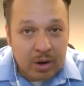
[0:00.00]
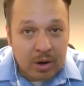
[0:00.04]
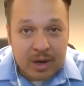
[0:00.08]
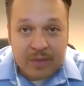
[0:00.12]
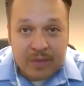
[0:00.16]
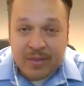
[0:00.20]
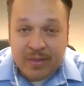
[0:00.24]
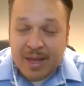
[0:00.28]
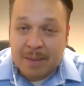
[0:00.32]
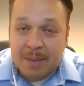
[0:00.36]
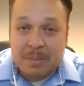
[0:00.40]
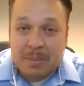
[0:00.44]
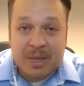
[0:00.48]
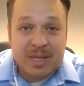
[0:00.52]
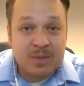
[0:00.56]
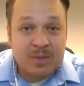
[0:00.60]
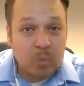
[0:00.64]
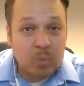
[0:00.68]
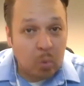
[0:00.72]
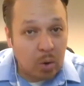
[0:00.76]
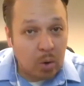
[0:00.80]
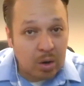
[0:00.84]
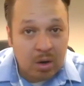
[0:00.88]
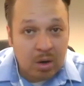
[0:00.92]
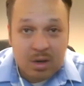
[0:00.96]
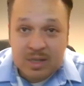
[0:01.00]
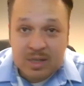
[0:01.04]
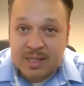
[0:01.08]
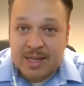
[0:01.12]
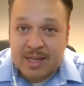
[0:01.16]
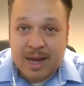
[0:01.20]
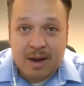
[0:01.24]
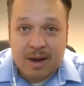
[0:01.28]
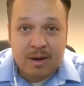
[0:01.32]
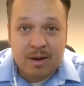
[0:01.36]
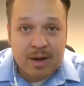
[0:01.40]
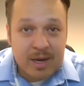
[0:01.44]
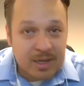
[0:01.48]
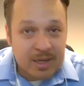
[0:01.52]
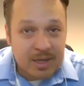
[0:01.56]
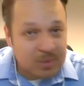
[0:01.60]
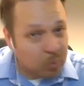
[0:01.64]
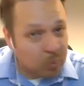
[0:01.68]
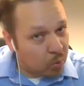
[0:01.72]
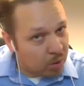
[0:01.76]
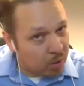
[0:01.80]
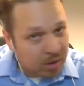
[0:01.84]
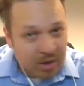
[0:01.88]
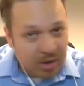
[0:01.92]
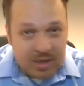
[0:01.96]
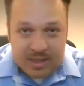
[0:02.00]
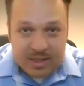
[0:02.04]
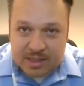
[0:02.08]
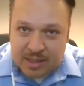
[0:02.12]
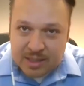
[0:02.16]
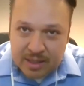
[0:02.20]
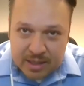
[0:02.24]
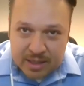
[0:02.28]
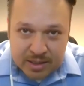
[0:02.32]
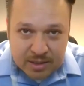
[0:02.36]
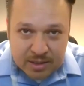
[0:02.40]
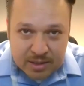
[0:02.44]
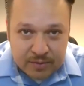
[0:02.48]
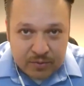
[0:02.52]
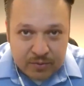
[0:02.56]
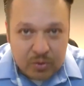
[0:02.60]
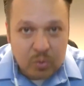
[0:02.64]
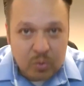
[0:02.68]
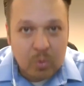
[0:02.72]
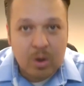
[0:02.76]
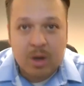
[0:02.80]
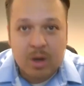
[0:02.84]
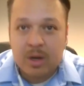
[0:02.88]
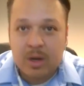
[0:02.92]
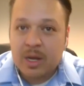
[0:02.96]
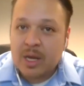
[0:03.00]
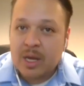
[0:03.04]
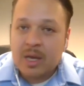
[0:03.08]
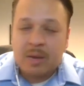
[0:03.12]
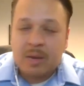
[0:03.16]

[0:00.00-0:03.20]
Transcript: And that means work on Saturdays, work on Sundays if you want,